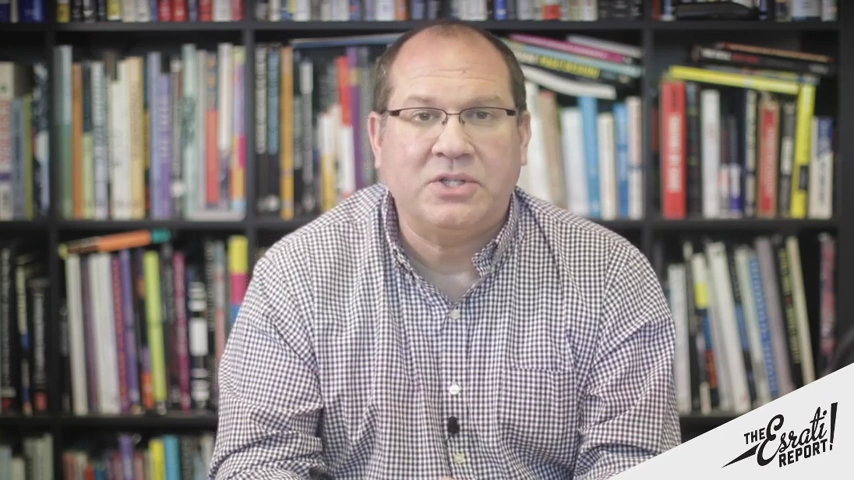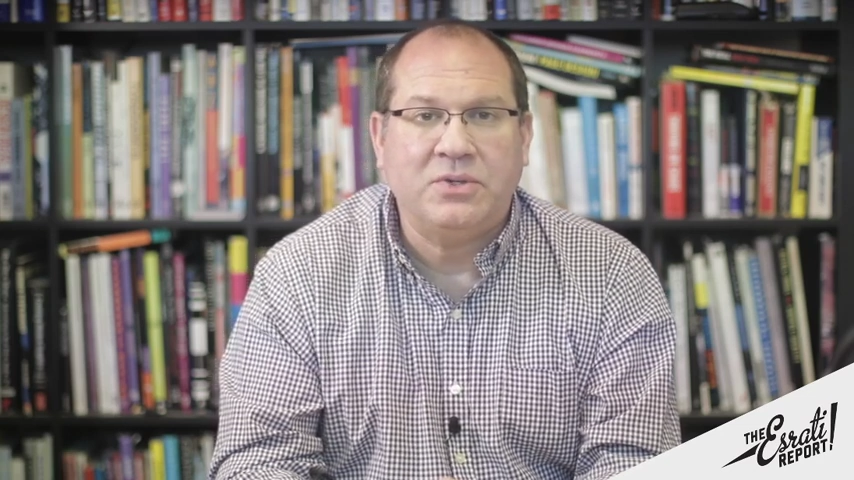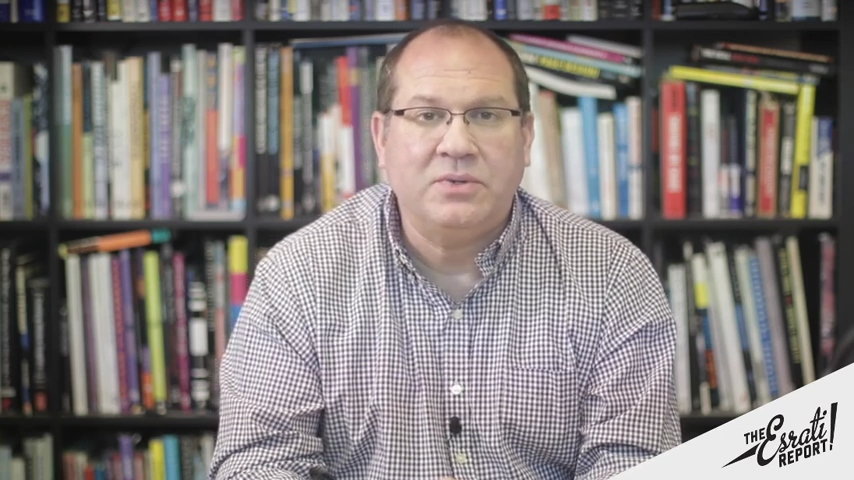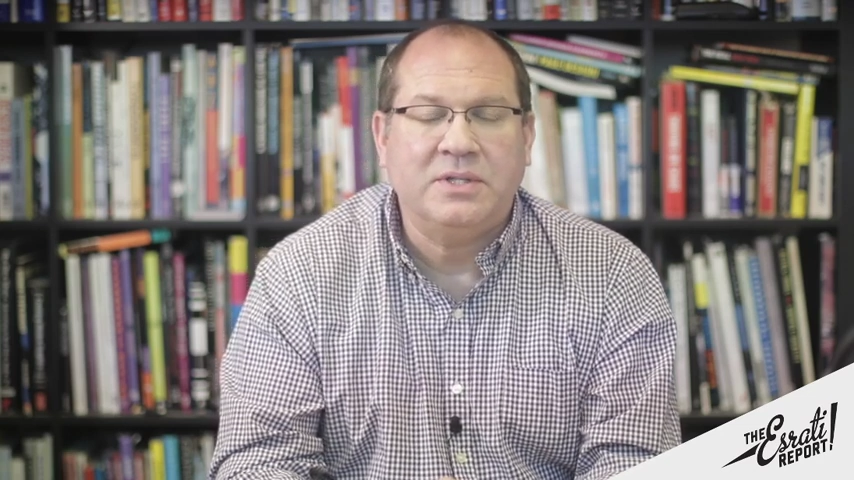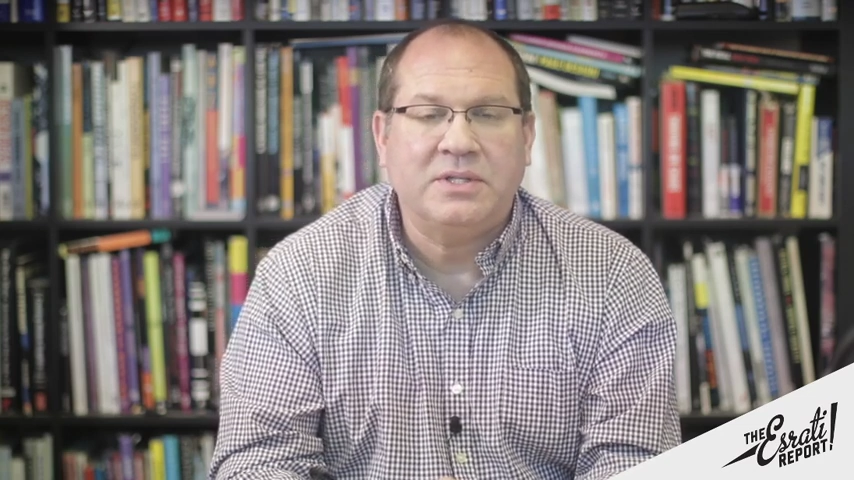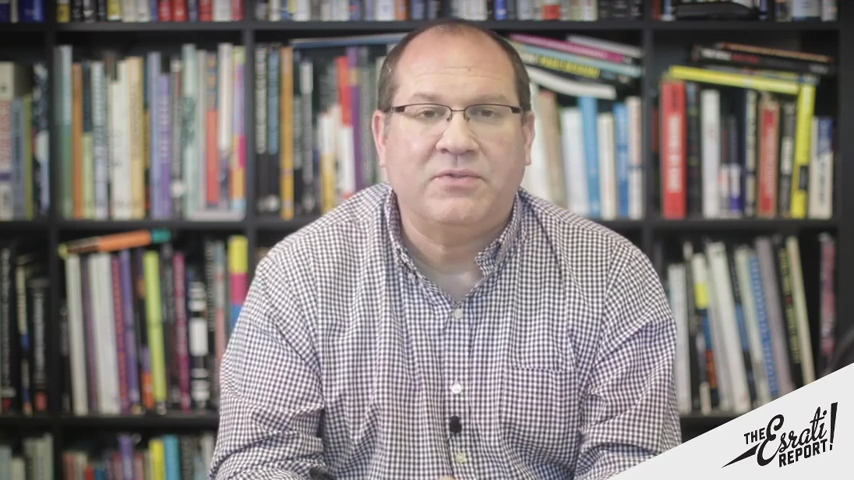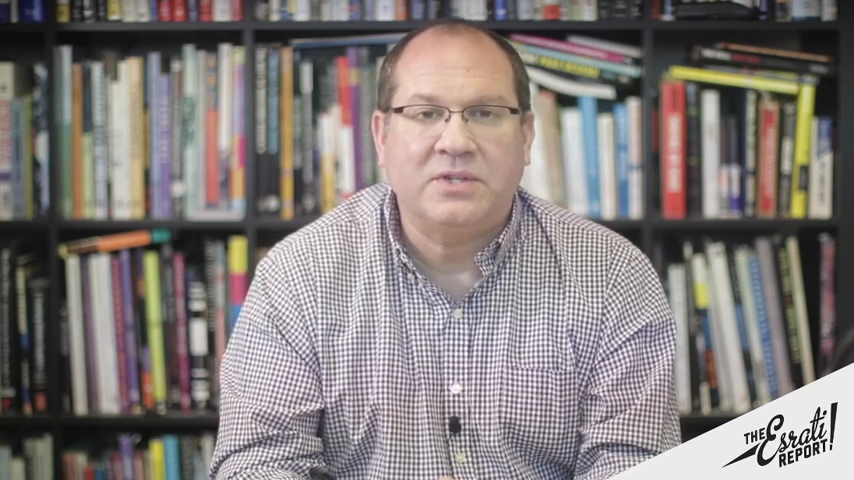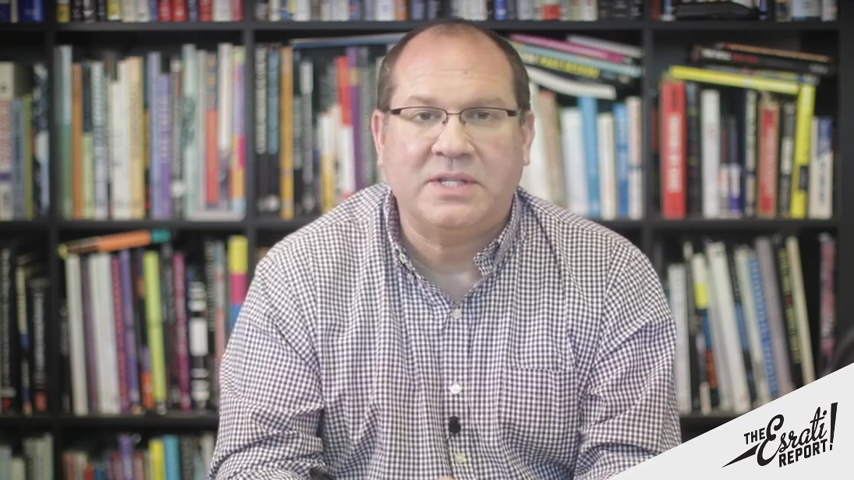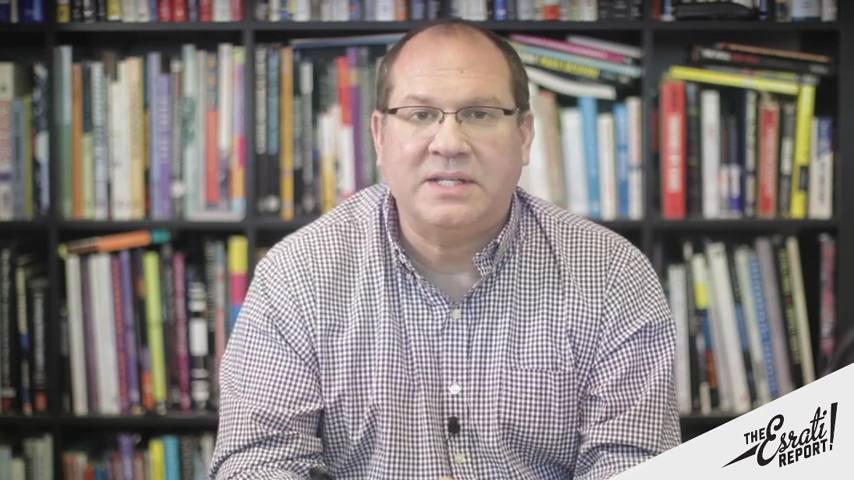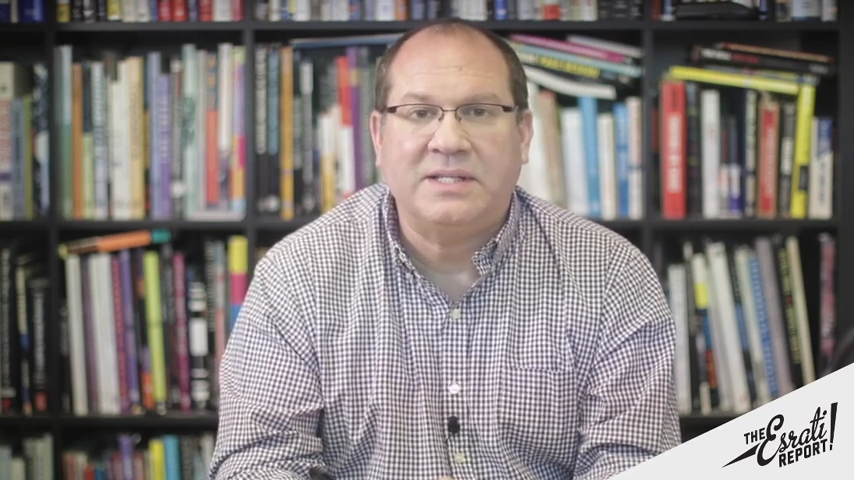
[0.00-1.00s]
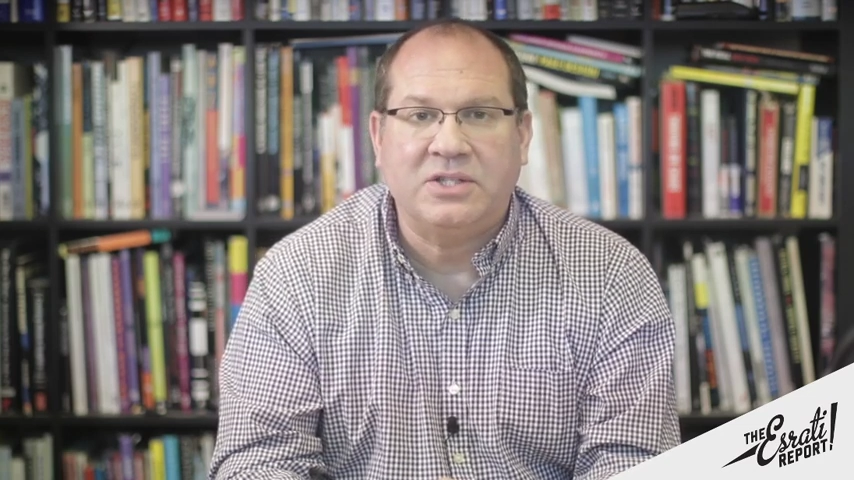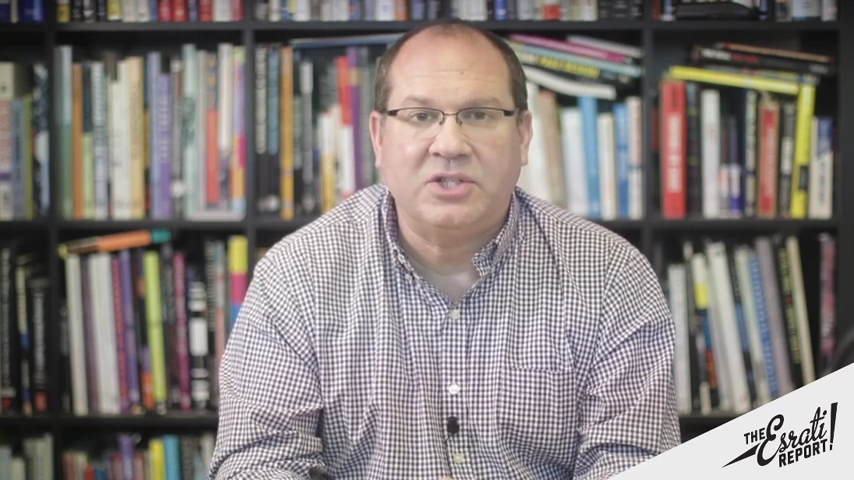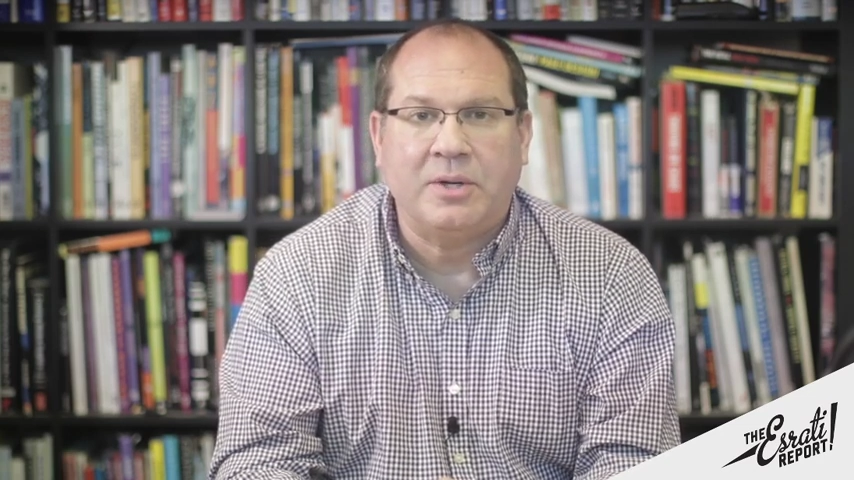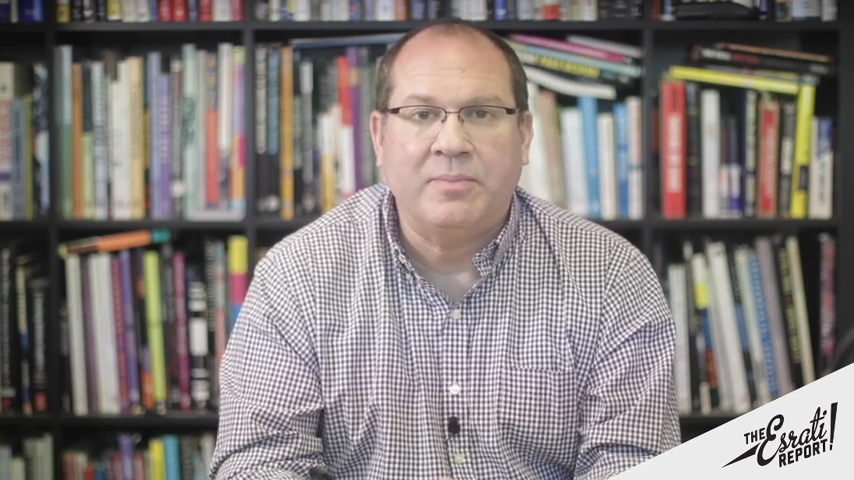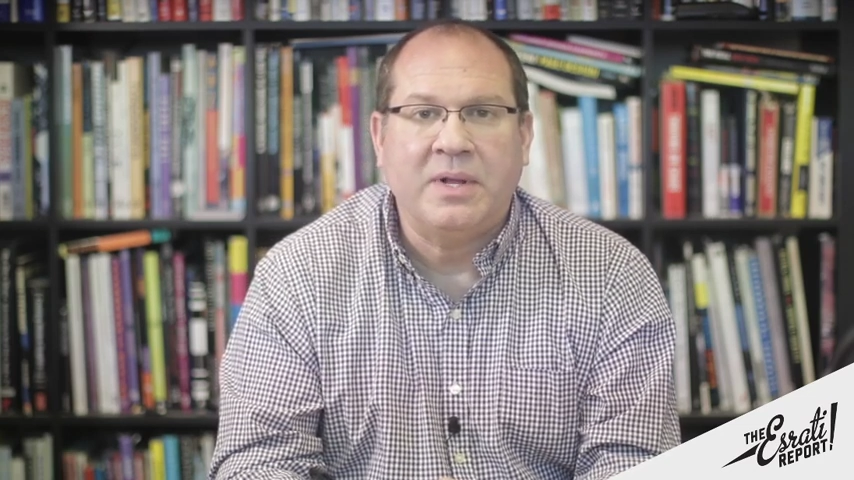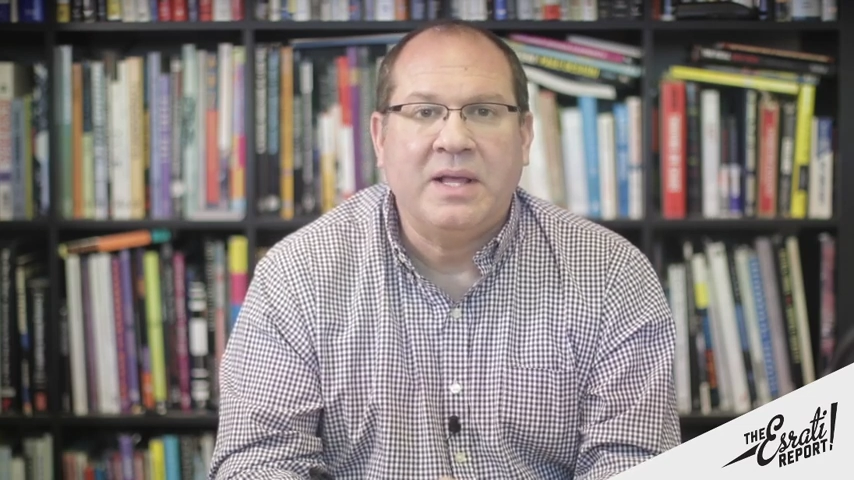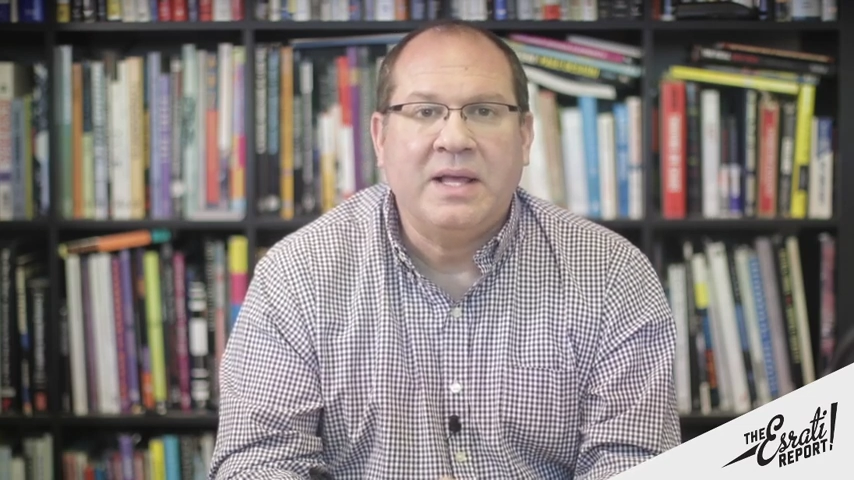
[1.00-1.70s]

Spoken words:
students for citizenship